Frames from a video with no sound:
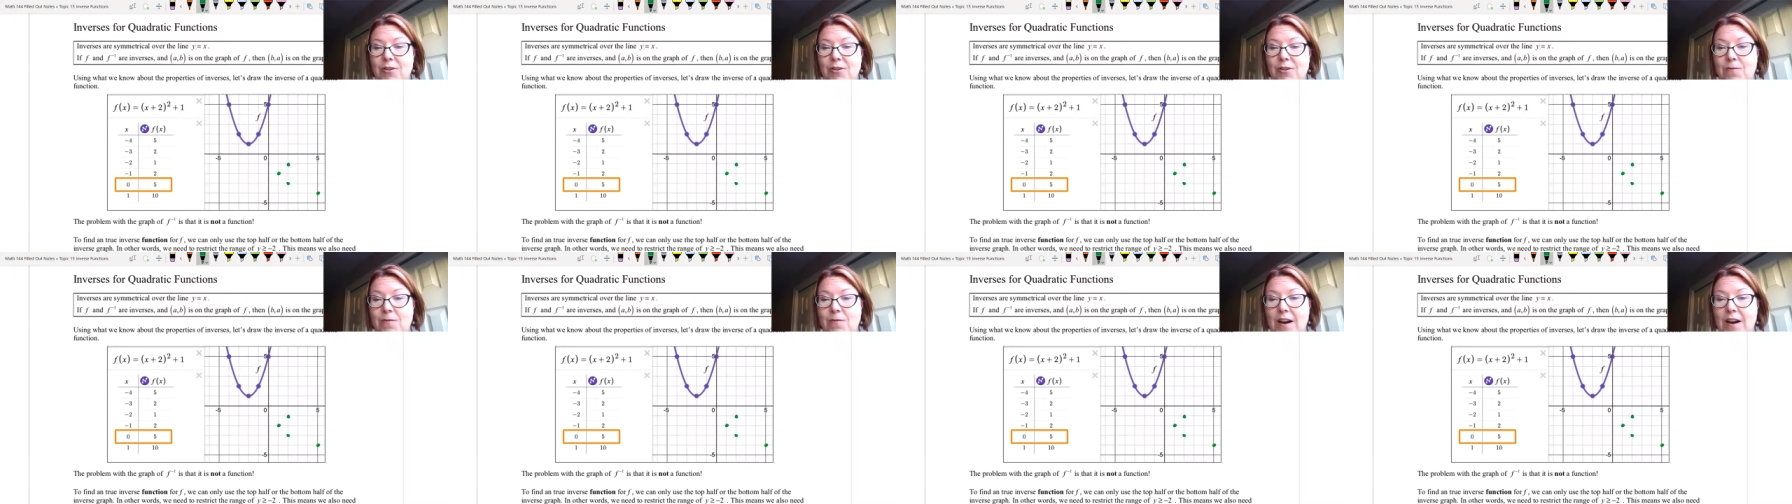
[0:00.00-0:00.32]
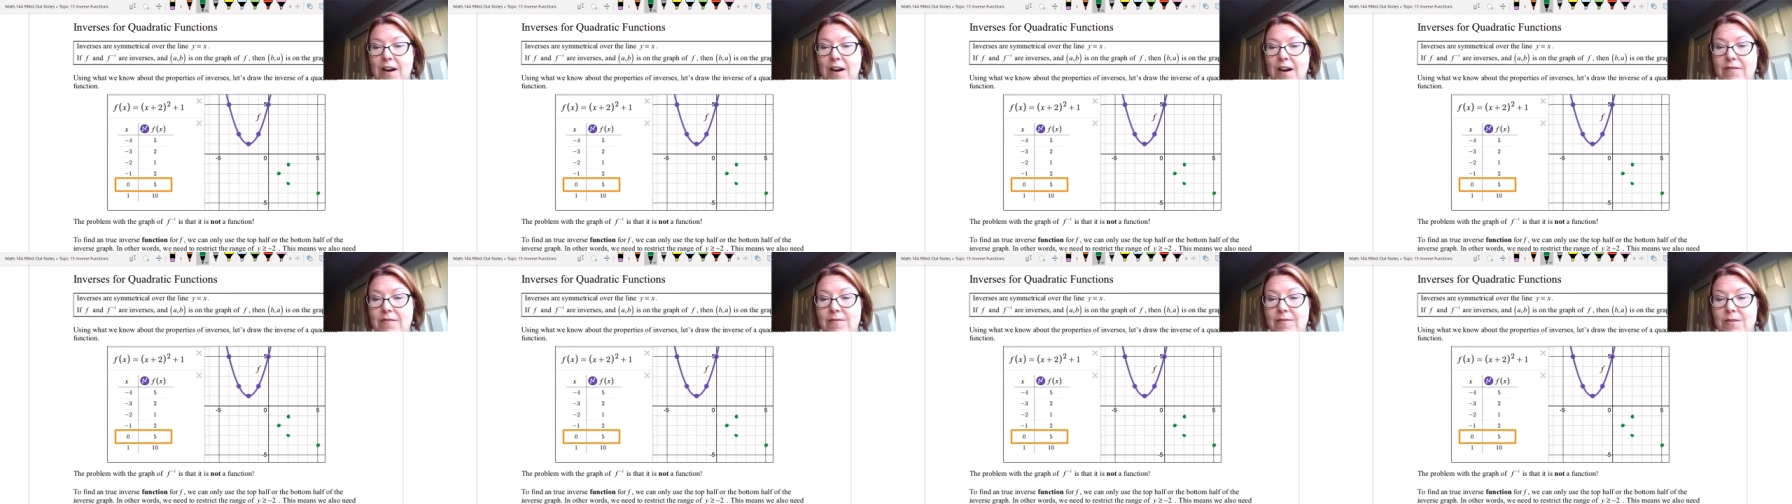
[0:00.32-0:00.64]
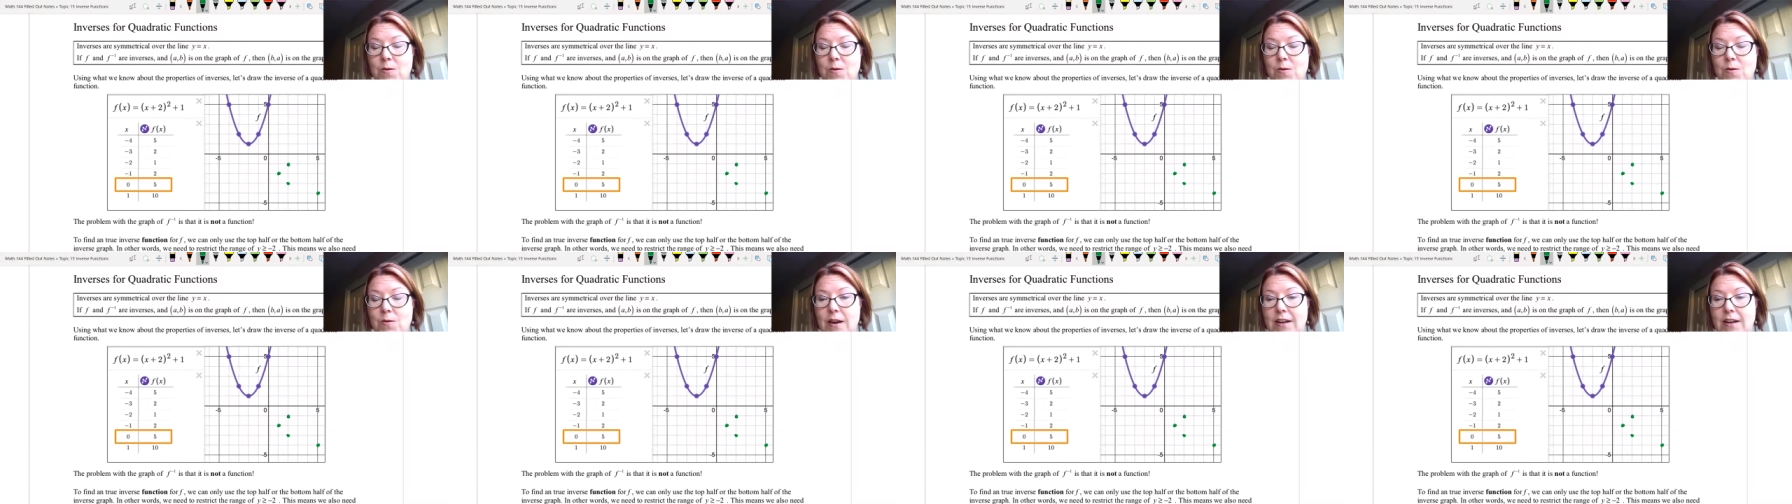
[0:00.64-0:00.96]
5,
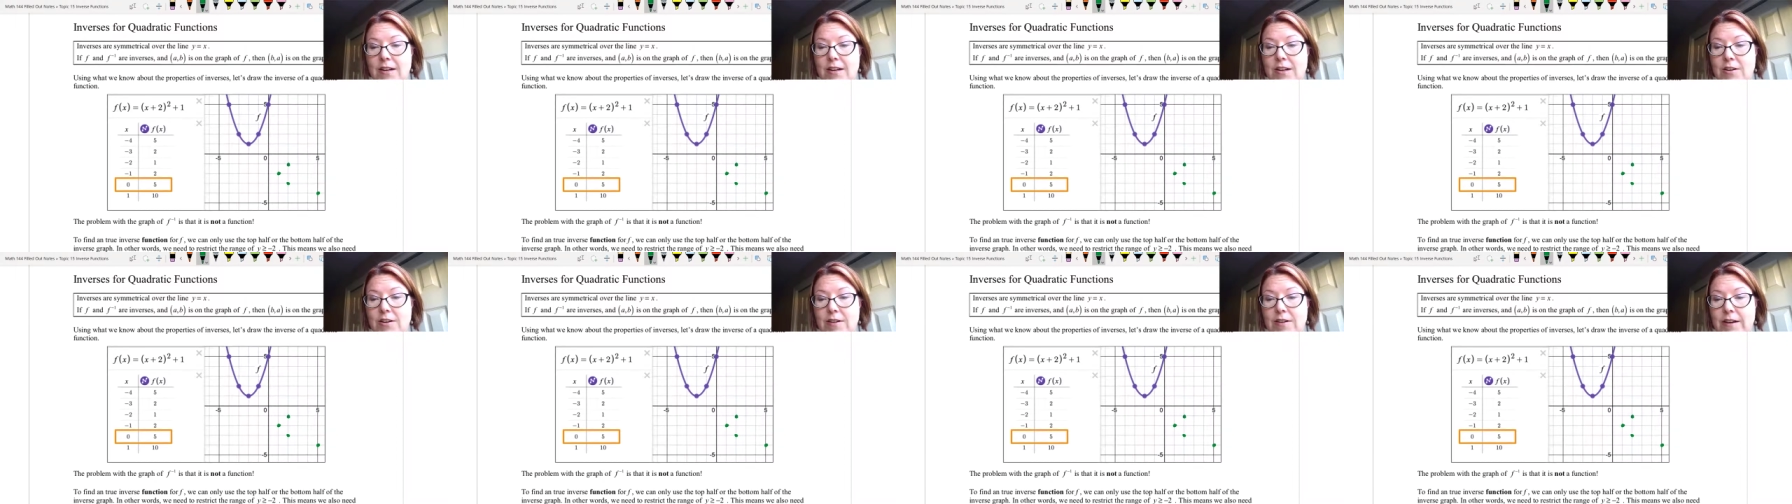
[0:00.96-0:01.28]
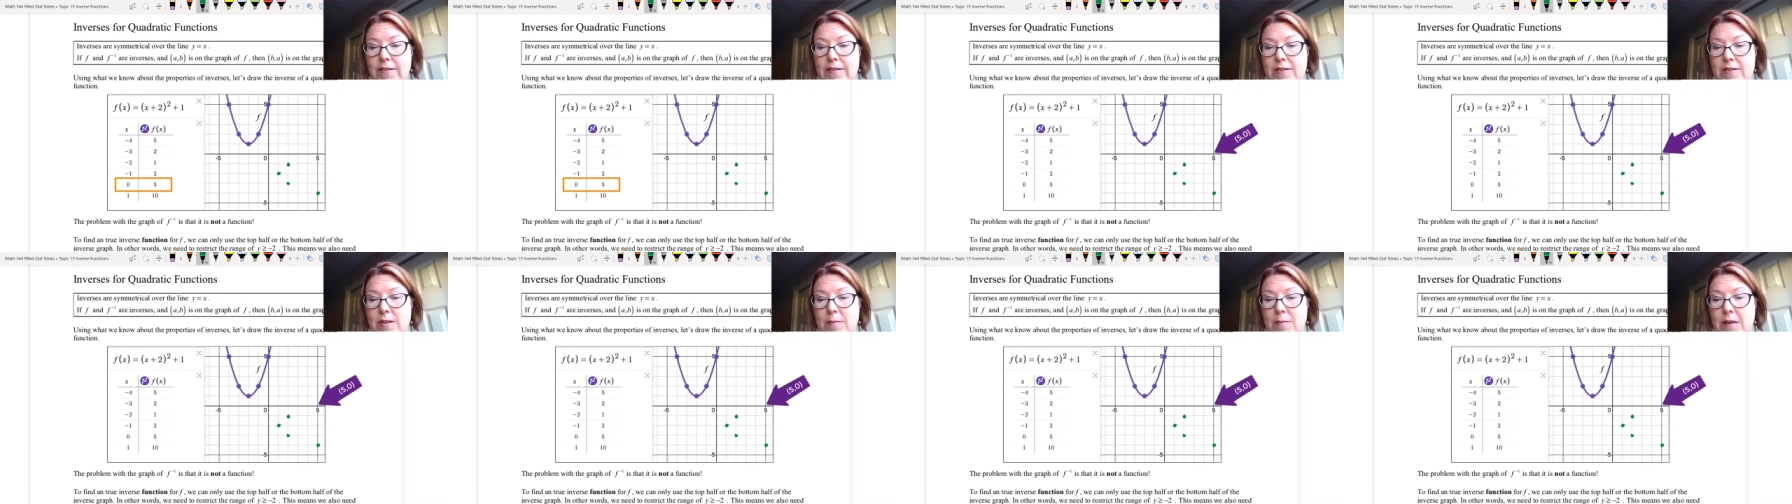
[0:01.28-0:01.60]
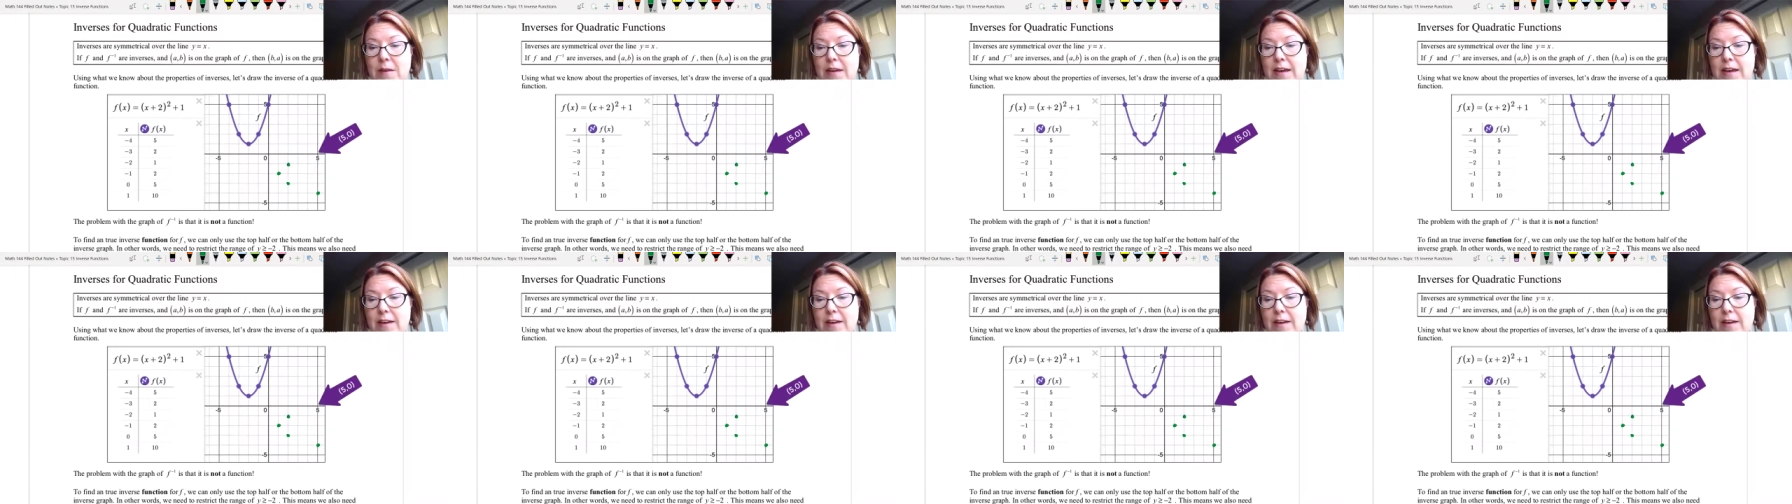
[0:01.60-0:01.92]
so I'm going to graph
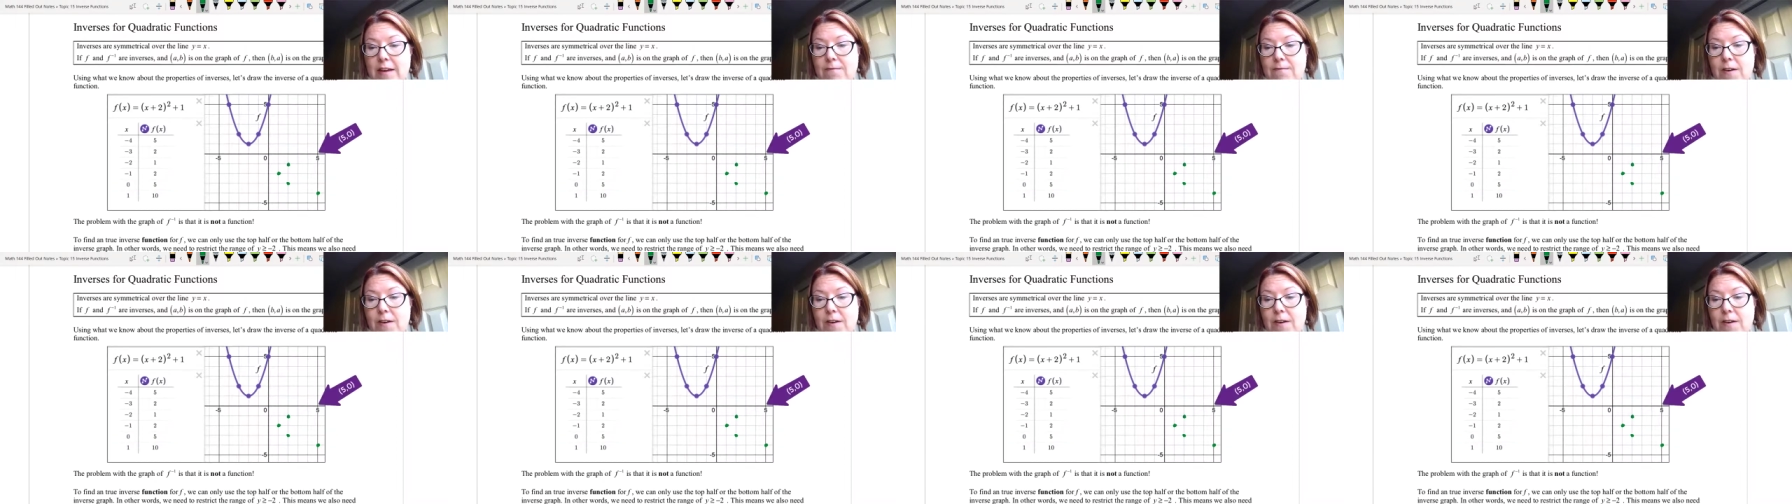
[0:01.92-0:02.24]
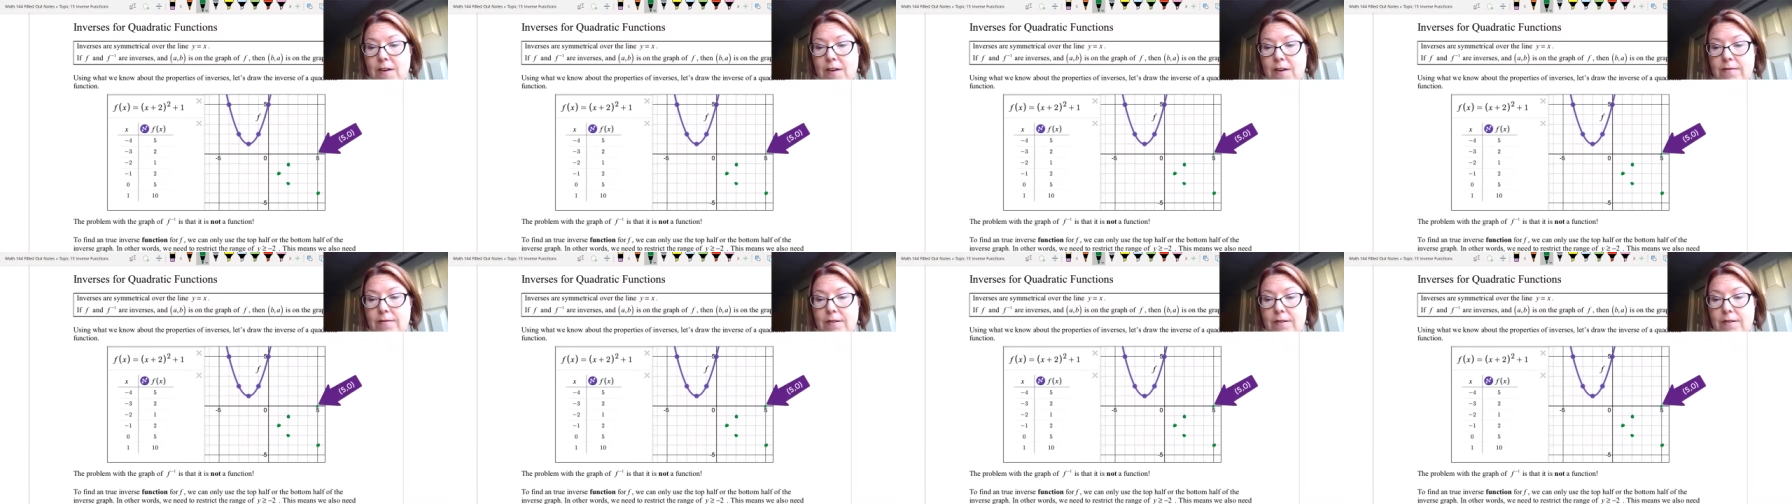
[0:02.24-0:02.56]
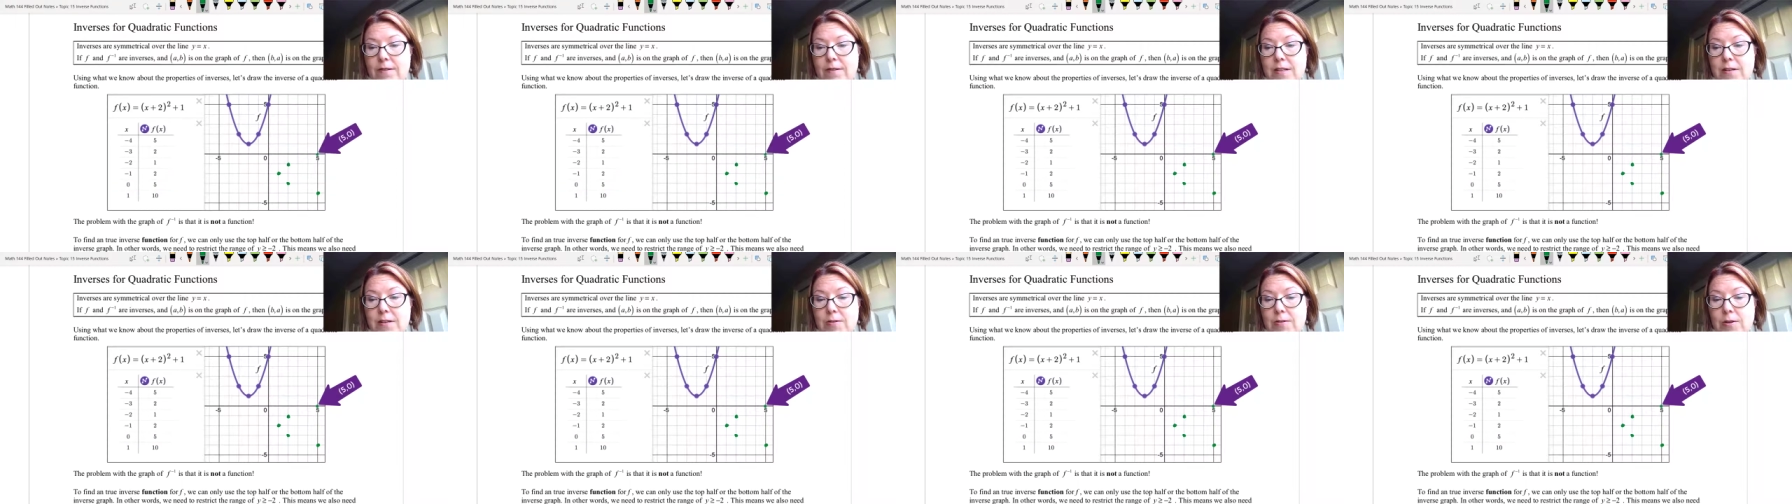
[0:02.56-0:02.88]
something at 5,
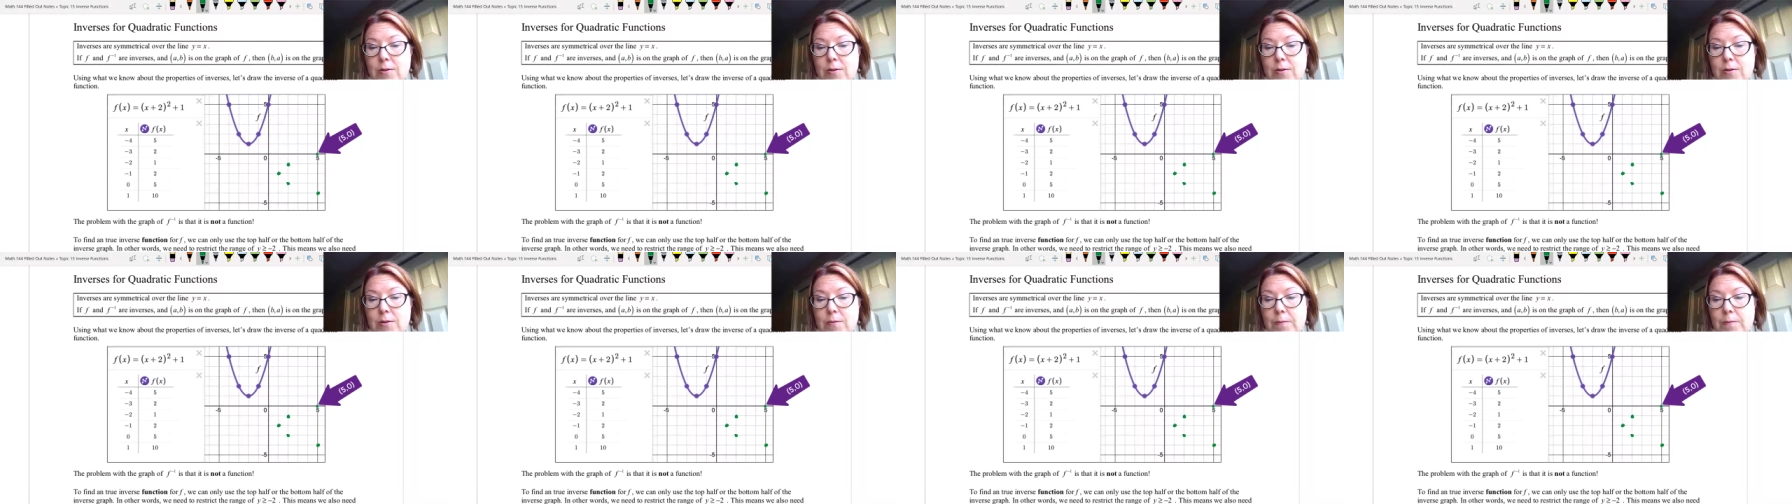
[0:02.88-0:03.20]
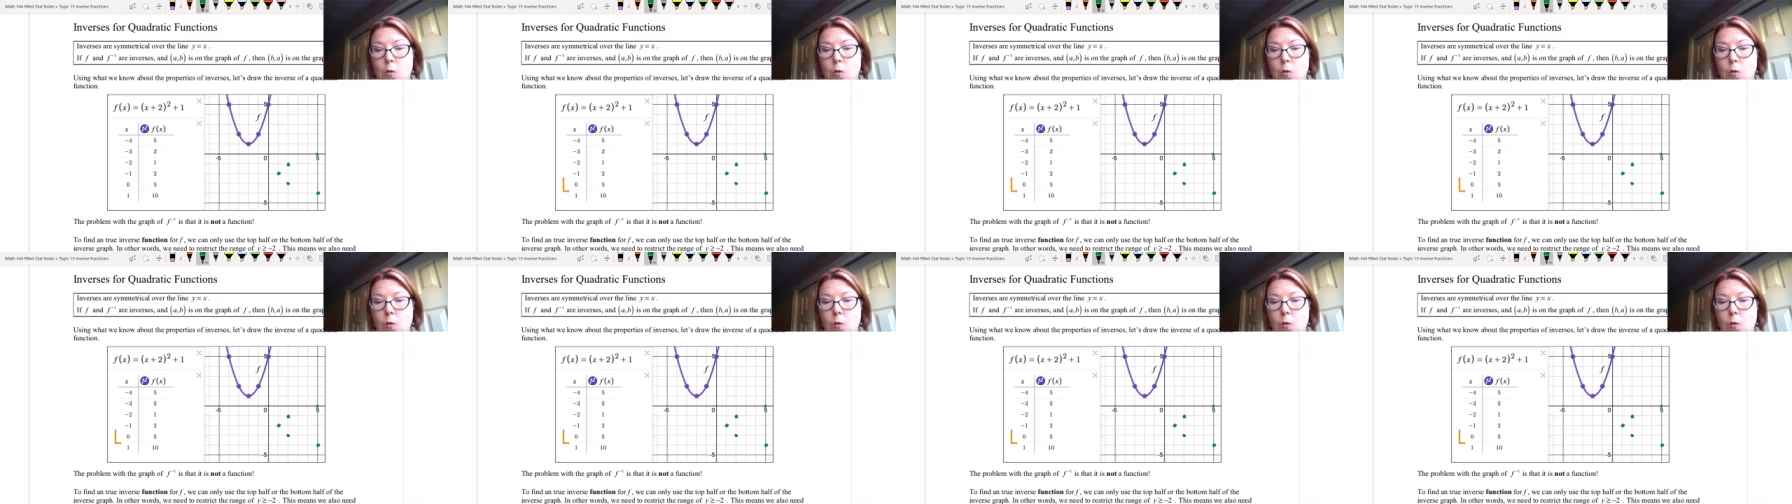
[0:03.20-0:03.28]
0.